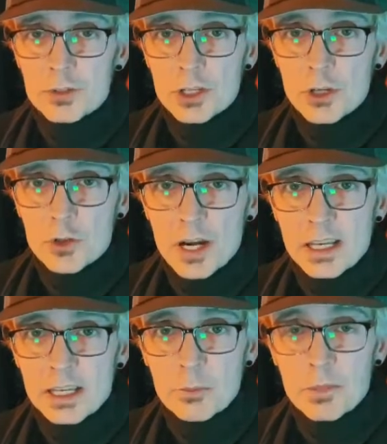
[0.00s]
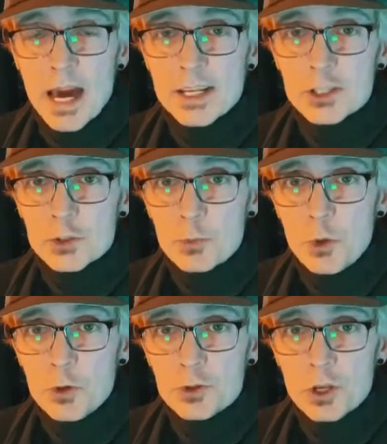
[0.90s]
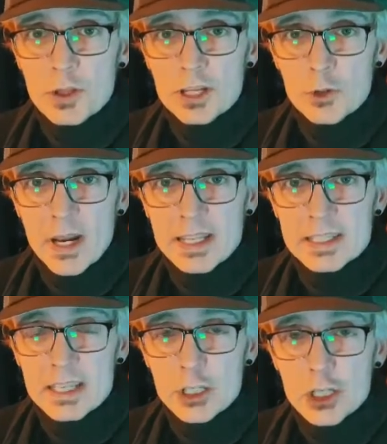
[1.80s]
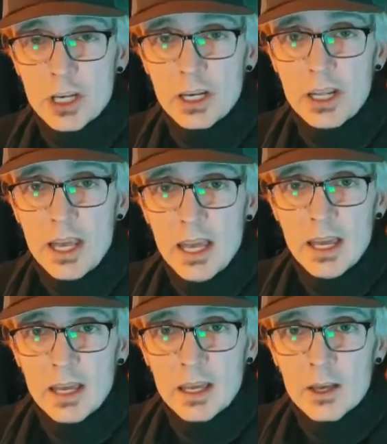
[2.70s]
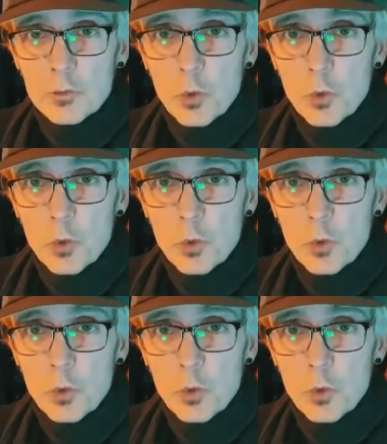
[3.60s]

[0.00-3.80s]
You know, try to get them nice, smooth, so that transition